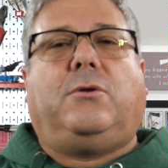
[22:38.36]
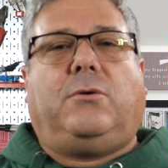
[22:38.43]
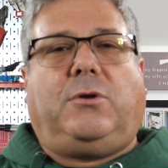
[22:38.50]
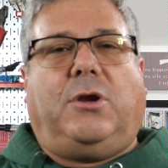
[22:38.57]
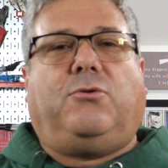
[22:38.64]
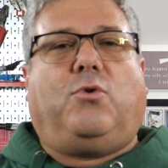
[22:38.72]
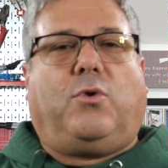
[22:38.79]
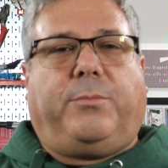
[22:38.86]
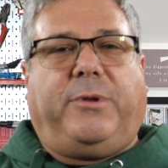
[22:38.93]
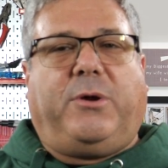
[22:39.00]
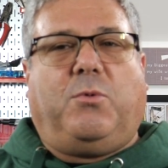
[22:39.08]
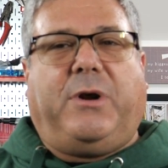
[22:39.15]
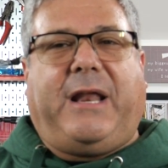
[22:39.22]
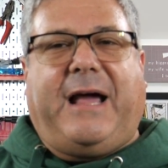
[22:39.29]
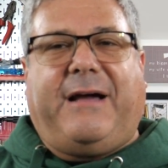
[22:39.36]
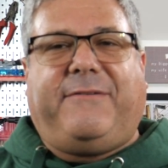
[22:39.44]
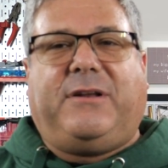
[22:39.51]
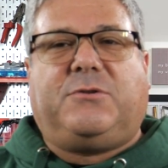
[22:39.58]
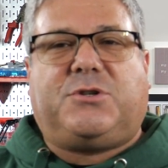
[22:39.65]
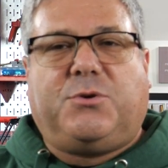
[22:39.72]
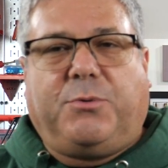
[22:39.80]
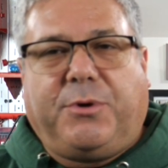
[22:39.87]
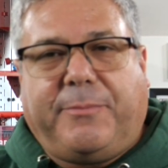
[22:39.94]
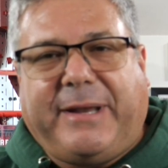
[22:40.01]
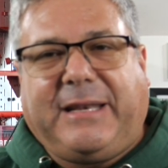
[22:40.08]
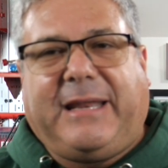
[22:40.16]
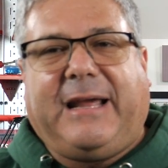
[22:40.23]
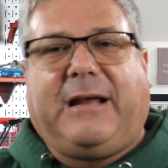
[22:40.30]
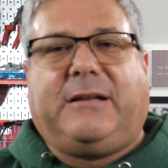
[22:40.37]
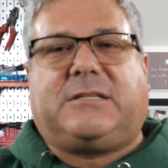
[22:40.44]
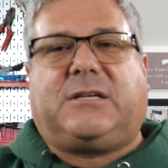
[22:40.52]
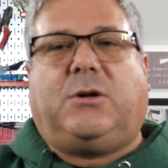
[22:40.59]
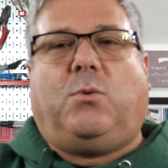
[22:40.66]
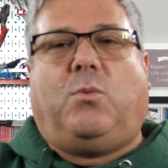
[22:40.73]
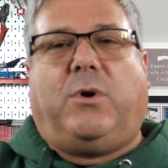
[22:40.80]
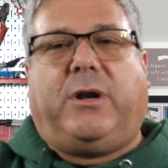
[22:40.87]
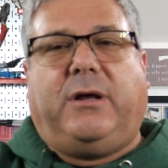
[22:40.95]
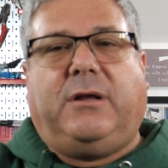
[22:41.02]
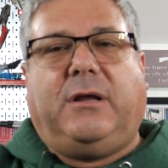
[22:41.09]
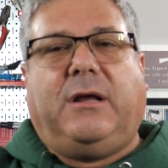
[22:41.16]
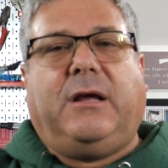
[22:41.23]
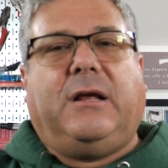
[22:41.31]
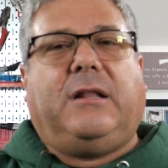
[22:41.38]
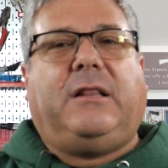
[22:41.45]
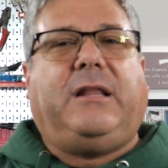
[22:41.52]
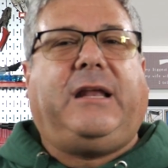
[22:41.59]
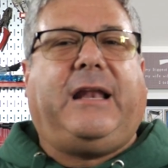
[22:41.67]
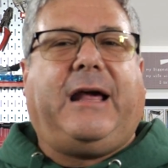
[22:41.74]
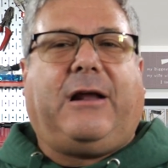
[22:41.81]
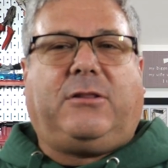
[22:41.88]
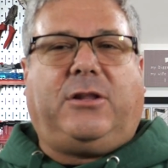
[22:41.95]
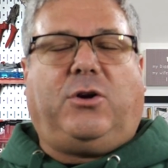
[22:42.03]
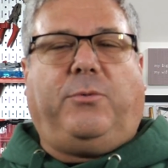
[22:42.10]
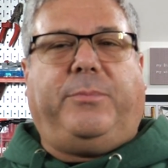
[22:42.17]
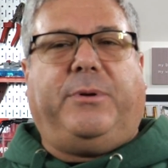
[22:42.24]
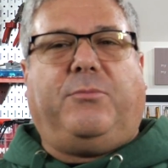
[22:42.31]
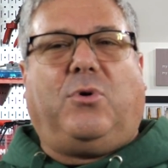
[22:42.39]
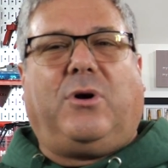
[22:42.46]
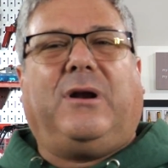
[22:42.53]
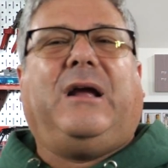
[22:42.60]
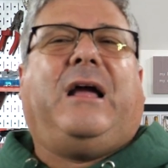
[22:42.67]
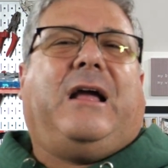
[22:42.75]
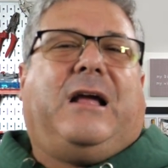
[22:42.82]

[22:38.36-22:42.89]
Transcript: normally would have it. So when you bend down, it's going to want to lean out a little bit more.